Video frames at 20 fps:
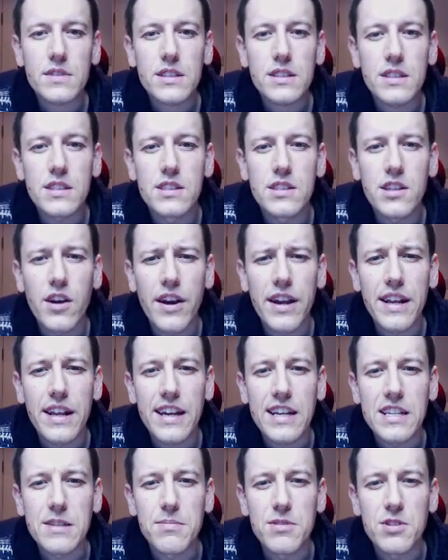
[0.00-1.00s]
sine
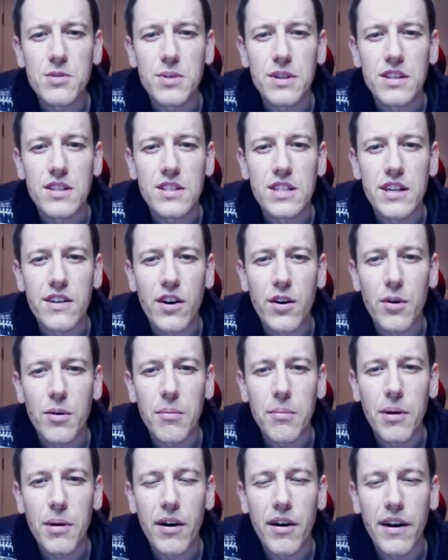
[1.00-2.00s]
x between 0
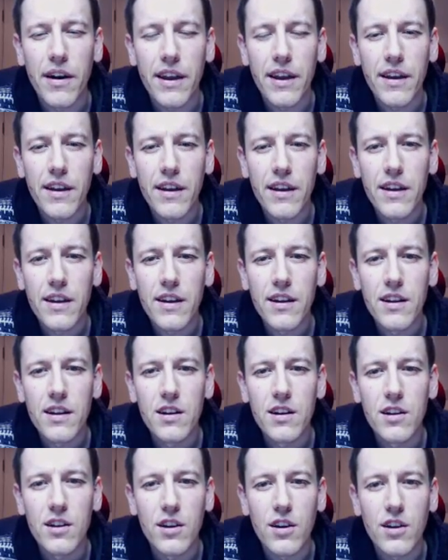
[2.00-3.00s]
and pi
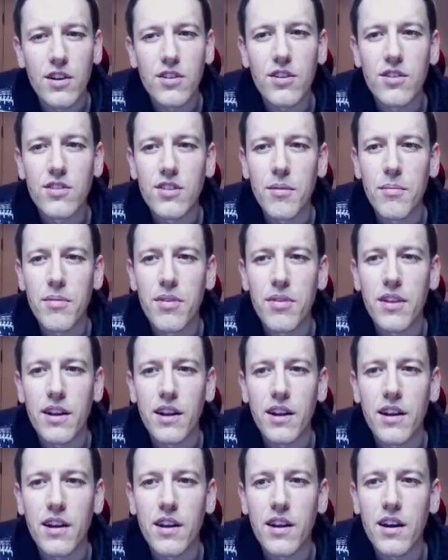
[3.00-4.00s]
looks
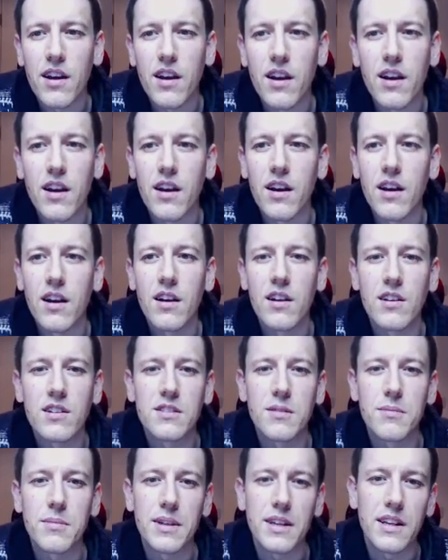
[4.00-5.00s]
something
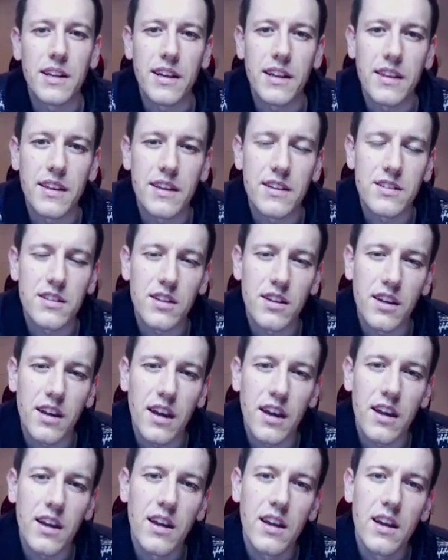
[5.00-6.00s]
like this,
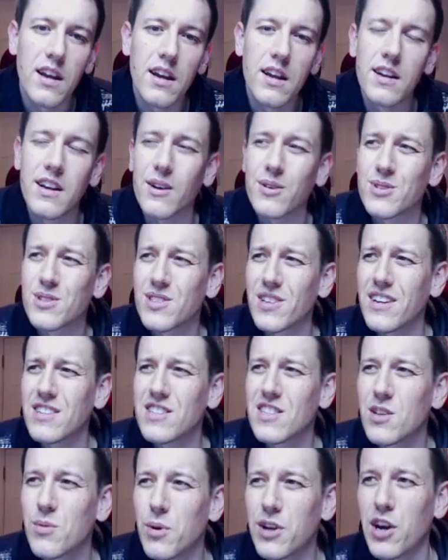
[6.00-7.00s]
okay? Now sine
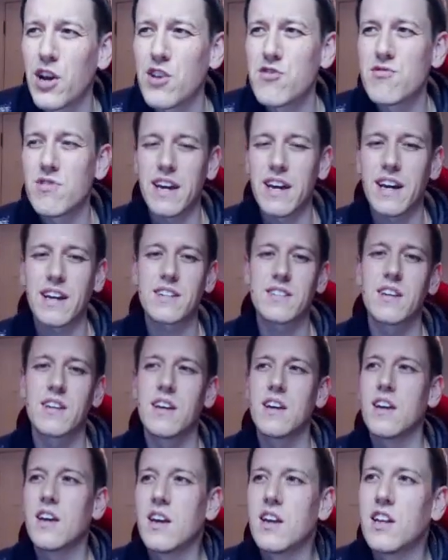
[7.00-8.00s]
to the 100 x,
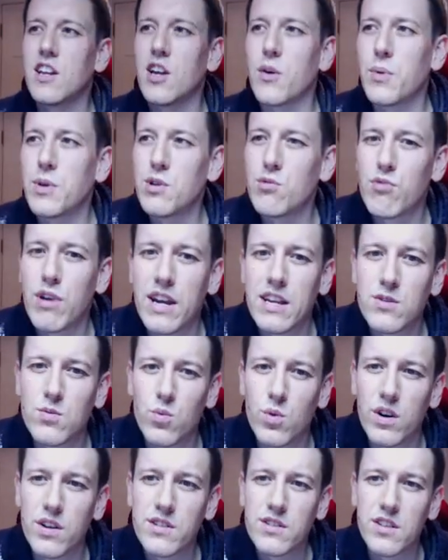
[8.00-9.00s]
you know, when you raise
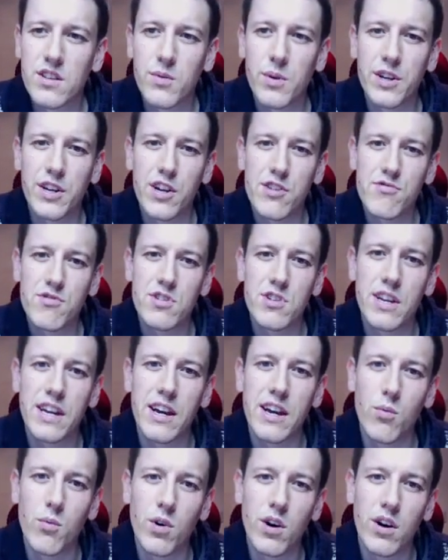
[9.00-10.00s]
1 to the 100 you
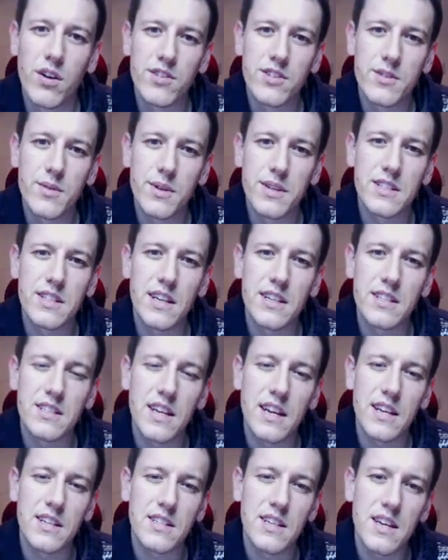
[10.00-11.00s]
get 1, so it
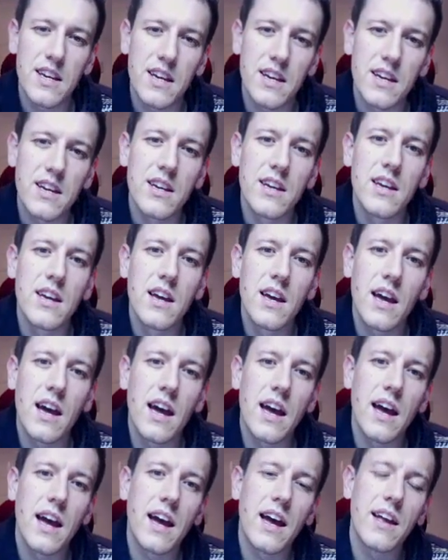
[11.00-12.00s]
stays here,
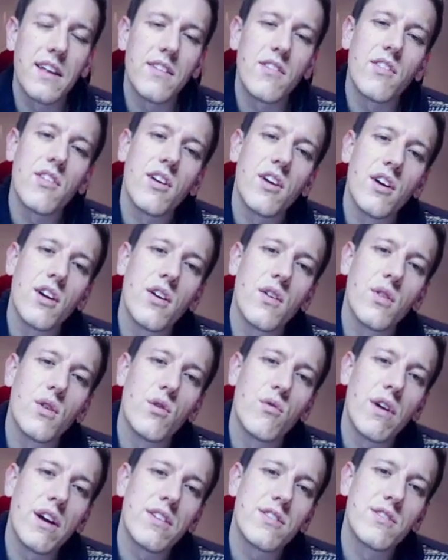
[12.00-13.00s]
and the
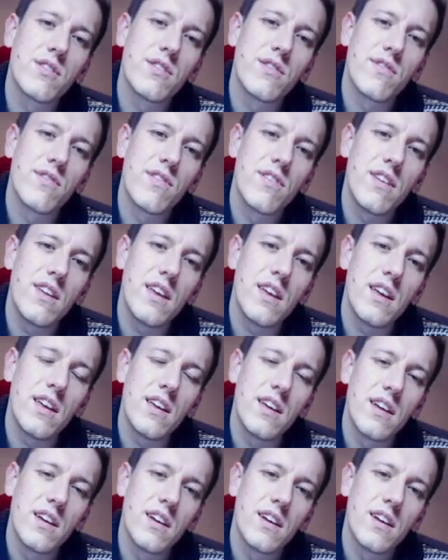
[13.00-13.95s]
rest of the